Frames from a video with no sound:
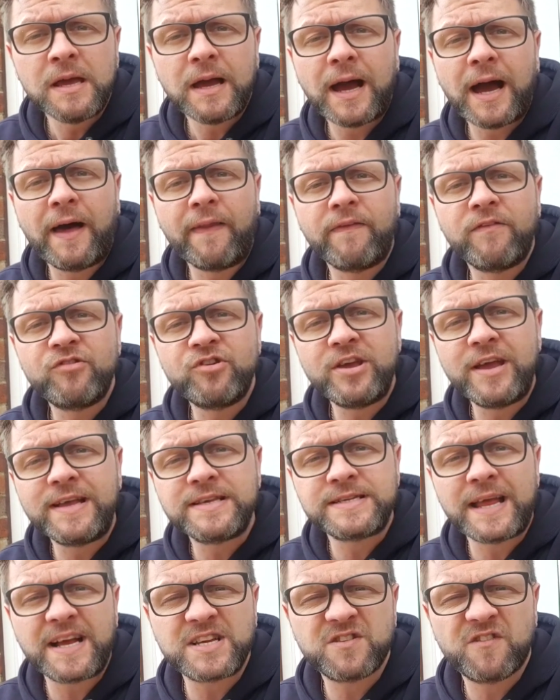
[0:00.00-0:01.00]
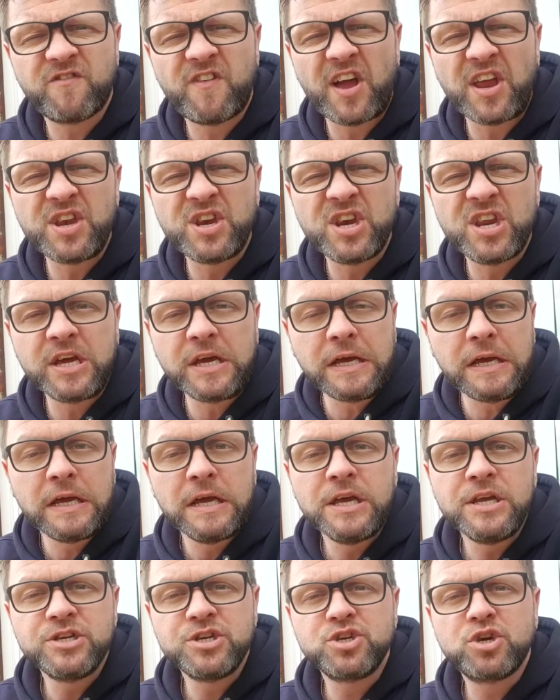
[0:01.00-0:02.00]
And she is an ex-offender.
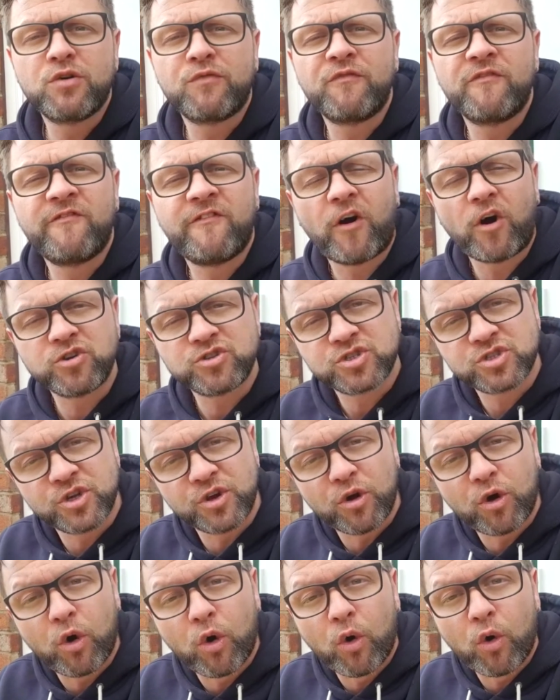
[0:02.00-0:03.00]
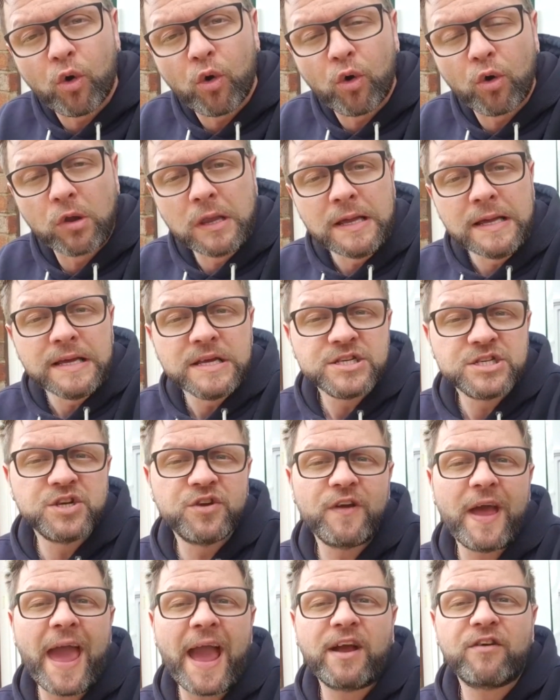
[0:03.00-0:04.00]
She's come from Foston Hall.
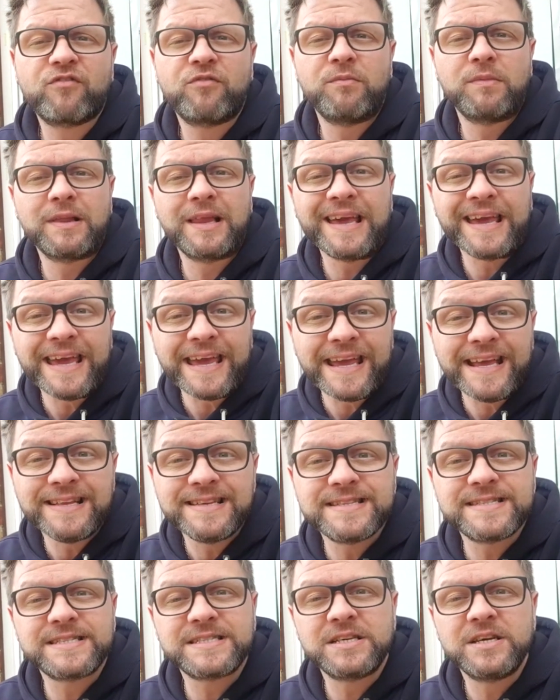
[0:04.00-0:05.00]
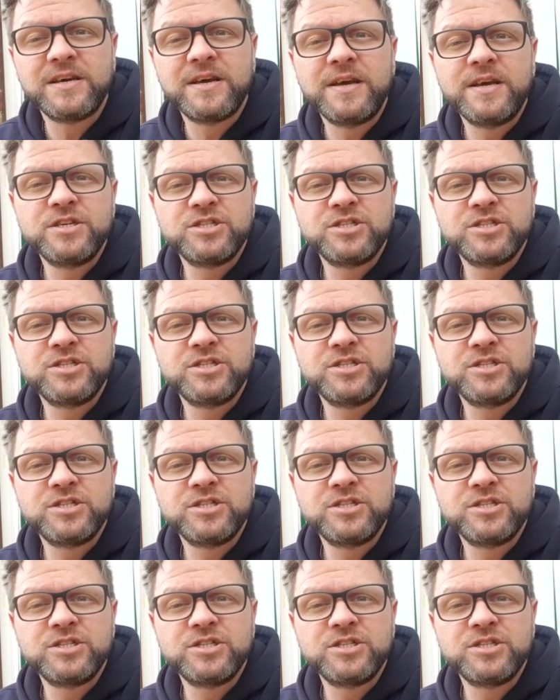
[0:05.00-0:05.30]
She's ex from Leeds.